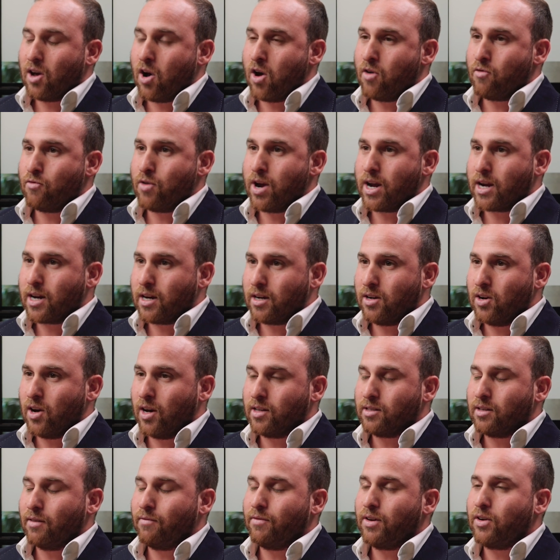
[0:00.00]

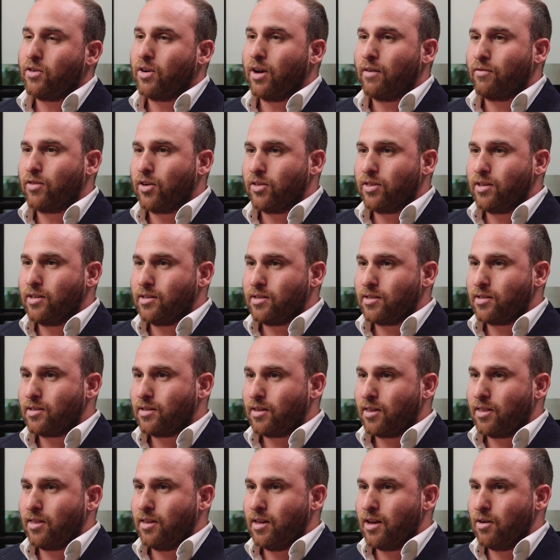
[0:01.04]
I've got this
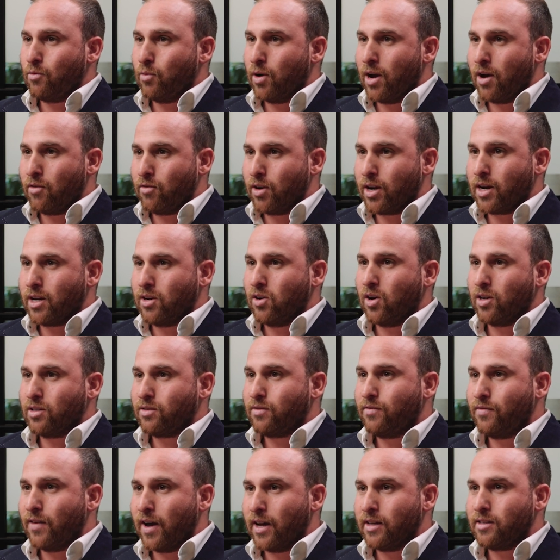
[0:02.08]
thing where I recognize
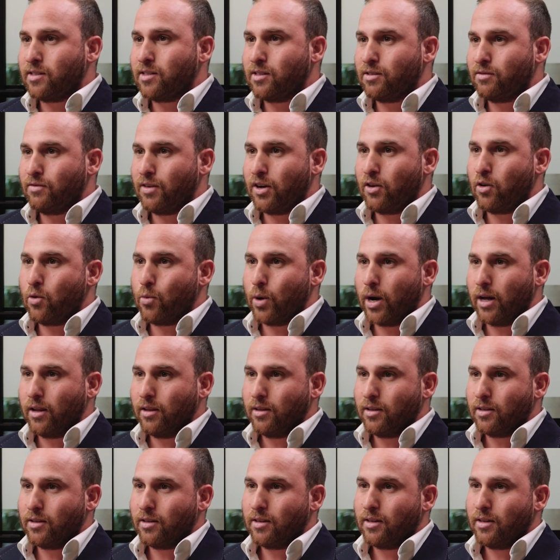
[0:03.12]
faces very well.